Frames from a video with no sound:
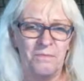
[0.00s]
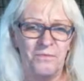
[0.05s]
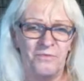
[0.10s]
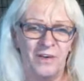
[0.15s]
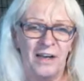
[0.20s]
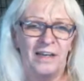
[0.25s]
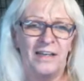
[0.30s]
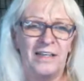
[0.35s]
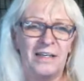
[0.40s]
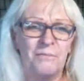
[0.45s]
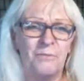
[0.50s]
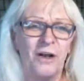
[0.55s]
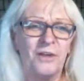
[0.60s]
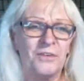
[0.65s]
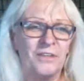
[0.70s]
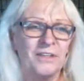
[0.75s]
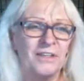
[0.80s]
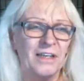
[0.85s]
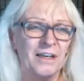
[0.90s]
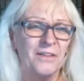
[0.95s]
finally brought
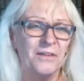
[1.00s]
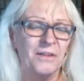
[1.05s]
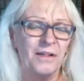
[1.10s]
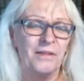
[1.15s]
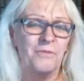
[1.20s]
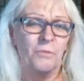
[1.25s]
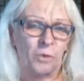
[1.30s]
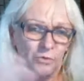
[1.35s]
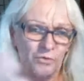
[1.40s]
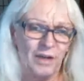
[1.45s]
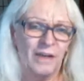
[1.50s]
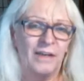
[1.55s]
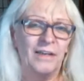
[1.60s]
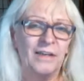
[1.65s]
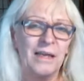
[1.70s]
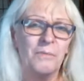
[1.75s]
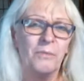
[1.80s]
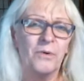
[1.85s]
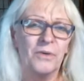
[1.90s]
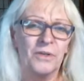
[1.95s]
together, they were finally
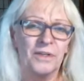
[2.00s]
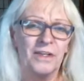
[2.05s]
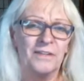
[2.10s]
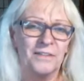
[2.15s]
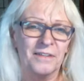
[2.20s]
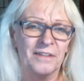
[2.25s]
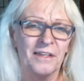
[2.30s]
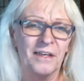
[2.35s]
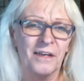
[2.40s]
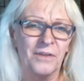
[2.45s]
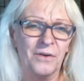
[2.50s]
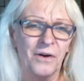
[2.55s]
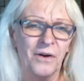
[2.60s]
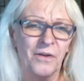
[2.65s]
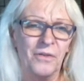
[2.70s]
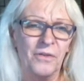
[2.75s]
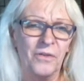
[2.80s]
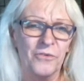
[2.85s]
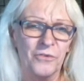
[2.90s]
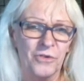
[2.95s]
able to get together
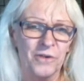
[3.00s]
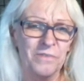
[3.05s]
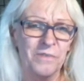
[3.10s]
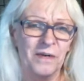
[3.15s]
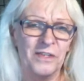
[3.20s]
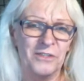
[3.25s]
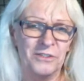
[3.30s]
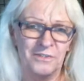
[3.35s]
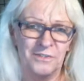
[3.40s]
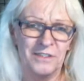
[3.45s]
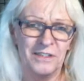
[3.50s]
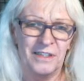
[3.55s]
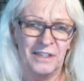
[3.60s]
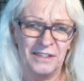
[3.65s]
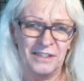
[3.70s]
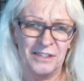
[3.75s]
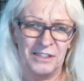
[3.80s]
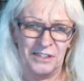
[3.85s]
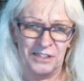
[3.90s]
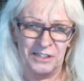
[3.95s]
all the three major VA
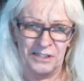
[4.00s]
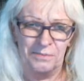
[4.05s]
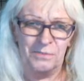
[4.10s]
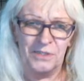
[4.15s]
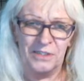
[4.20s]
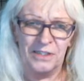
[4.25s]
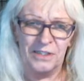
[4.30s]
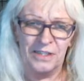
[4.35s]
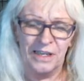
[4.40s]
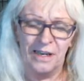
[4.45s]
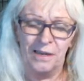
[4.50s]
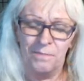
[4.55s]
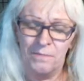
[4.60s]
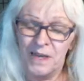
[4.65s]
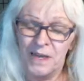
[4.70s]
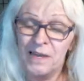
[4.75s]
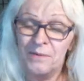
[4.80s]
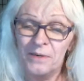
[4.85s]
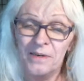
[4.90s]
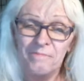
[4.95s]
systems in
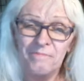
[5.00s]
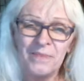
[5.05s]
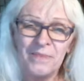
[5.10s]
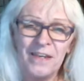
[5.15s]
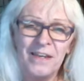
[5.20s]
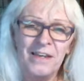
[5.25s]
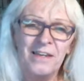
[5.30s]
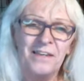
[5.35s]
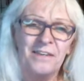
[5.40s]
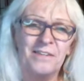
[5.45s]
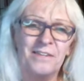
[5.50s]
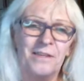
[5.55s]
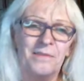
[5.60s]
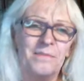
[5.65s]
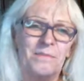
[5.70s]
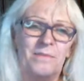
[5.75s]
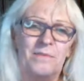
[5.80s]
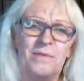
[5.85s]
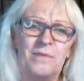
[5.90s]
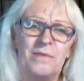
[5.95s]
Alabama to
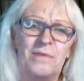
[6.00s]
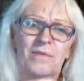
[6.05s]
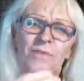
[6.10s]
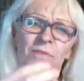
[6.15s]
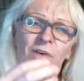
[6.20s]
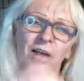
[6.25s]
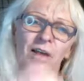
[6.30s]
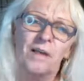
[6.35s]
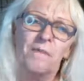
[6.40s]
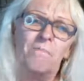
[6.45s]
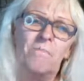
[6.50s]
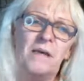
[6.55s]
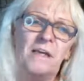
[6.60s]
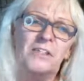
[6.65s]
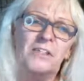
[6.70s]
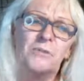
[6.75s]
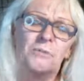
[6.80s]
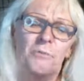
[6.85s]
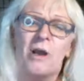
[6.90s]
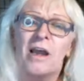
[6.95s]
develop
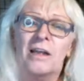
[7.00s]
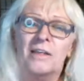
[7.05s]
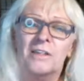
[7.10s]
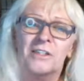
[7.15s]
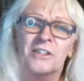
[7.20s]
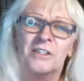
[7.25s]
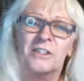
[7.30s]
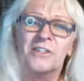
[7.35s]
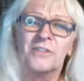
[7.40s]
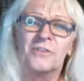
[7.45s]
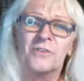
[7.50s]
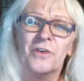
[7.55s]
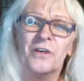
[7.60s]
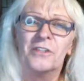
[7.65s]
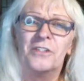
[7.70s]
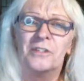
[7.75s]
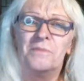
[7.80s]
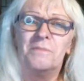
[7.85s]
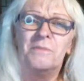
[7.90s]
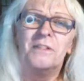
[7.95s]
best practices for
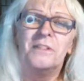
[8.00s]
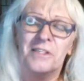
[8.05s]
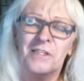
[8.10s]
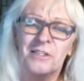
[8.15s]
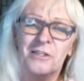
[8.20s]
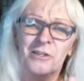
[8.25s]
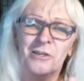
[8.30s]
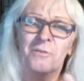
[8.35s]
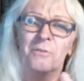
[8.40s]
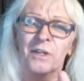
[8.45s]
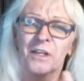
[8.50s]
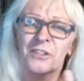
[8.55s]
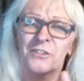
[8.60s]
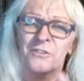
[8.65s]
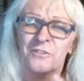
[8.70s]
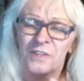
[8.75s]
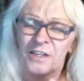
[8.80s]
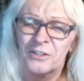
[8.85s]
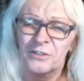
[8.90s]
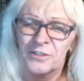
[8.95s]
LGBTQ plus
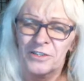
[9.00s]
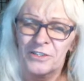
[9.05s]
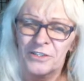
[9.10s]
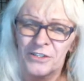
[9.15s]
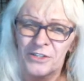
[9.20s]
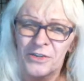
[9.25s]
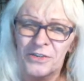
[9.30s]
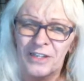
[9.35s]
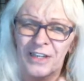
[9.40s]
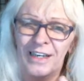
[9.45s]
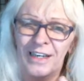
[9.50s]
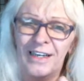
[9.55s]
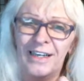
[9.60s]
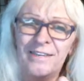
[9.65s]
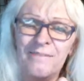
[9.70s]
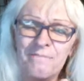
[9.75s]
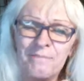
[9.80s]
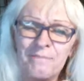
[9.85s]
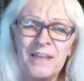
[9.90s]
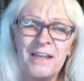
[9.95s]
veterans. Okay.
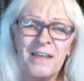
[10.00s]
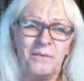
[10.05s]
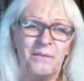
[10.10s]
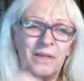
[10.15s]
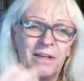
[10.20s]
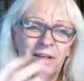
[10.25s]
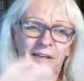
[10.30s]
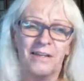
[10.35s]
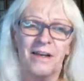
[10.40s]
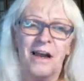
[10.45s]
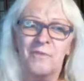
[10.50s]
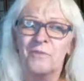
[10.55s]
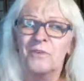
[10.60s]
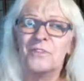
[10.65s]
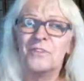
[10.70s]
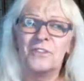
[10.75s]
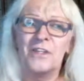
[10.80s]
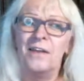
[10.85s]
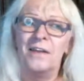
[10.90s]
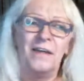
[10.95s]
We had a
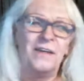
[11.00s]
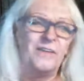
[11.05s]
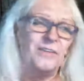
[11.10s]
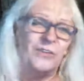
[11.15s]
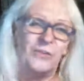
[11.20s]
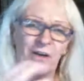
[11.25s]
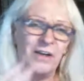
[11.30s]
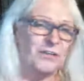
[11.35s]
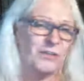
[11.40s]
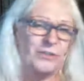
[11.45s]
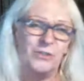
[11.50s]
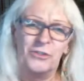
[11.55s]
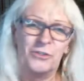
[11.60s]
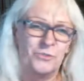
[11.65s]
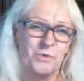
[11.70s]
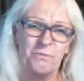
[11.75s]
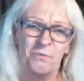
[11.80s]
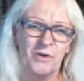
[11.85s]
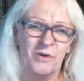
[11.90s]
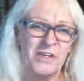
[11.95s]
conference on that. Directors
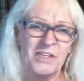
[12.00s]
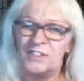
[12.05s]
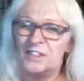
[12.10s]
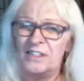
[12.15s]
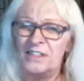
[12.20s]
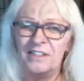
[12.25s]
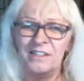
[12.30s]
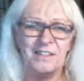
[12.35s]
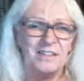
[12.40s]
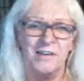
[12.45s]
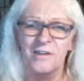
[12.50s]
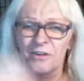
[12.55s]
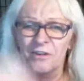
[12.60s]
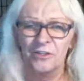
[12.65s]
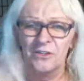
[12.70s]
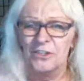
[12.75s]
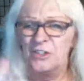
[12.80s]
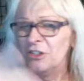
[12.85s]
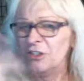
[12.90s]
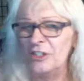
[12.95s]
were present,
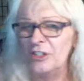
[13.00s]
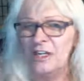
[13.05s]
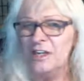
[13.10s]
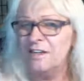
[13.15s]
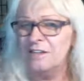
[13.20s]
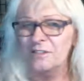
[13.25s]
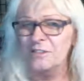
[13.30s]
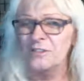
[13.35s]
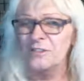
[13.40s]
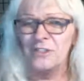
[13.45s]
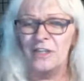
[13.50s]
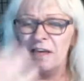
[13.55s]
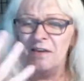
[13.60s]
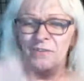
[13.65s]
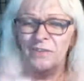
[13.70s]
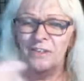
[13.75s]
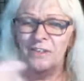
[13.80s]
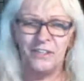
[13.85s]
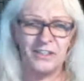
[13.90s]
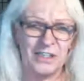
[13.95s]
nurses, doctors,
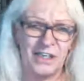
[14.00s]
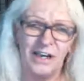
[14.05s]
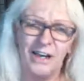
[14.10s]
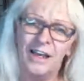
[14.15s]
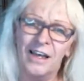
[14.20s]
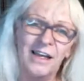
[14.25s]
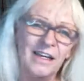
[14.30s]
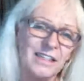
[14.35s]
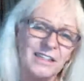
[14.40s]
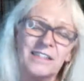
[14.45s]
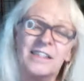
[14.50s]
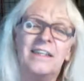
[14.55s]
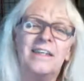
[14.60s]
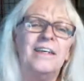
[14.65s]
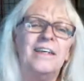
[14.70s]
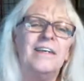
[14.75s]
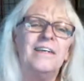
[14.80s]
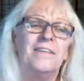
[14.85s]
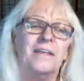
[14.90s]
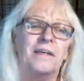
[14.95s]
advocates, allies.
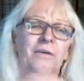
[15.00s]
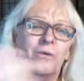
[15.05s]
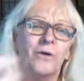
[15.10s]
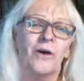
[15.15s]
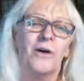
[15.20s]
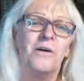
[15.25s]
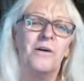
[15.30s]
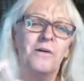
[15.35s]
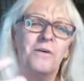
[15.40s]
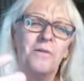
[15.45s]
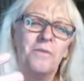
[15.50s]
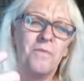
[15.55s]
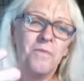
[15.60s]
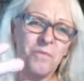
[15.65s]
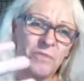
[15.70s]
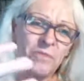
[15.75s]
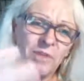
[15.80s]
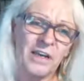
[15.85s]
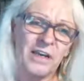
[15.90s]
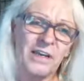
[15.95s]
They were all
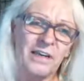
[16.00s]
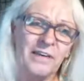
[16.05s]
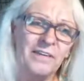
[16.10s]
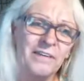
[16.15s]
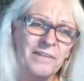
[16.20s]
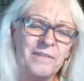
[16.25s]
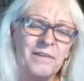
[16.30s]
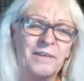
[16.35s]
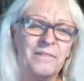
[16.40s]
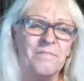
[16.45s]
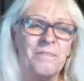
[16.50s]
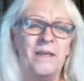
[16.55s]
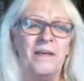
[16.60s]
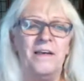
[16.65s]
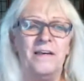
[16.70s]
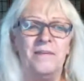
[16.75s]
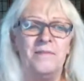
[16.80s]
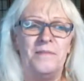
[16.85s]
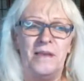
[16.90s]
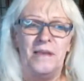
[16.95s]
there.
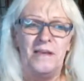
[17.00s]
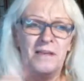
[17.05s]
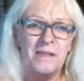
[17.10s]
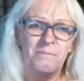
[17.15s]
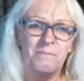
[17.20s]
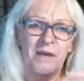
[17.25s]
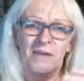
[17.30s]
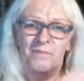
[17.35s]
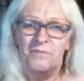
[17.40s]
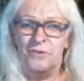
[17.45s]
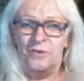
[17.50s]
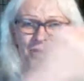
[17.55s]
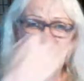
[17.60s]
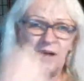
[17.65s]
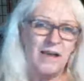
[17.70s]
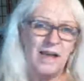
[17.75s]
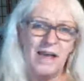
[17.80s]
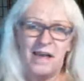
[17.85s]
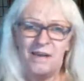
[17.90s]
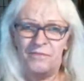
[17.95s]
And they met for a
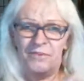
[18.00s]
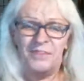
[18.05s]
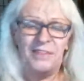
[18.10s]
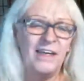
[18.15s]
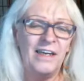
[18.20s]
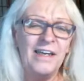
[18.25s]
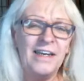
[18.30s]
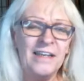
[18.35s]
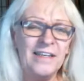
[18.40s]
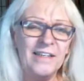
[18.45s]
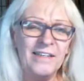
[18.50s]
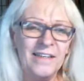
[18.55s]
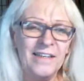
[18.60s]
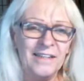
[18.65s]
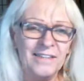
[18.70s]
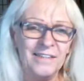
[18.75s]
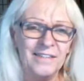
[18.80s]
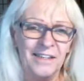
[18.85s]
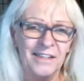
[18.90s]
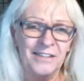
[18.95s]
half a day at
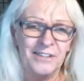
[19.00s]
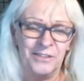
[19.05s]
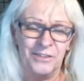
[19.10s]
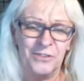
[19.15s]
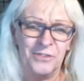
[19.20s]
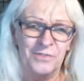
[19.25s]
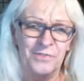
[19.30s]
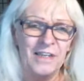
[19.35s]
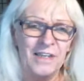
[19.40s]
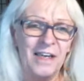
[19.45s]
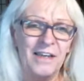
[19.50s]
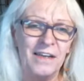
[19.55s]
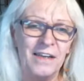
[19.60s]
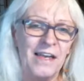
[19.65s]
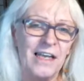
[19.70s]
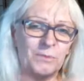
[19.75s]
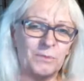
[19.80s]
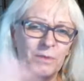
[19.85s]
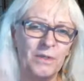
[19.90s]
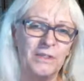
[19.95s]
the Tuscaloosa VA. And they
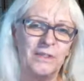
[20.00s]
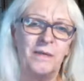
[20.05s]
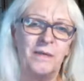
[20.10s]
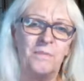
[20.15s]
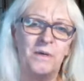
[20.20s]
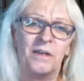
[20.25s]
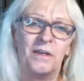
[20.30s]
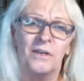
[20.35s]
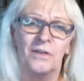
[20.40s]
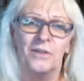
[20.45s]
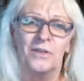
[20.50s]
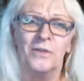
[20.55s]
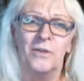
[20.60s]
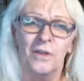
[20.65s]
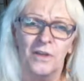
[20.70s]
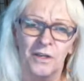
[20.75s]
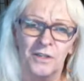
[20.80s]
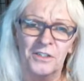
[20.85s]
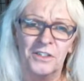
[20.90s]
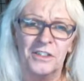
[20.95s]
asked me to come in and do the
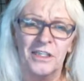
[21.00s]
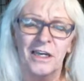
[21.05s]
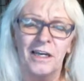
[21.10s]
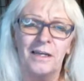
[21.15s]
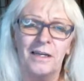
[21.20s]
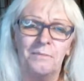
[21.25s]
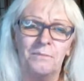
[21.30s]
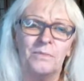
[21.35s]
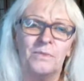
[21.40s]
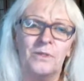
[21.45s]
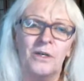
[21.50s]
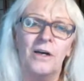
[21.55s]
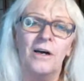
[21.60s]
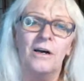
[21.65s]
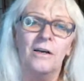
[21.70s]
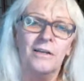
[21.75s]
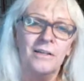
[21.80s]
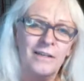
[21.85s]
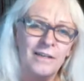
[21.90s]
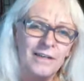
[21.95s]
lunchtime
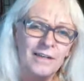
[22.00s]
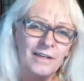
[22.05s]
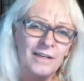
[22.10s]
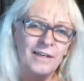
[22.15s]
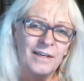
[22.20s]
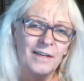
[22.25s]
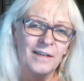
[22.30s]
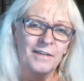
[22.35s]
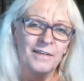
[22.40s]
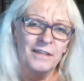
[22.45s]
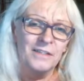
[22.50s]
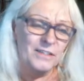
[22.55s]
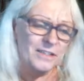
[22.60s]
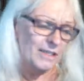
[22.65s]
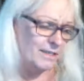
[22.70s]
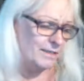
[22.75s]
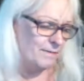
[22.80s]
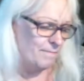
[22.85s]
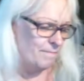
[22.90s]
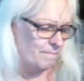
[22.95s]
talk. And they
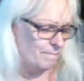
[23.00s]
said,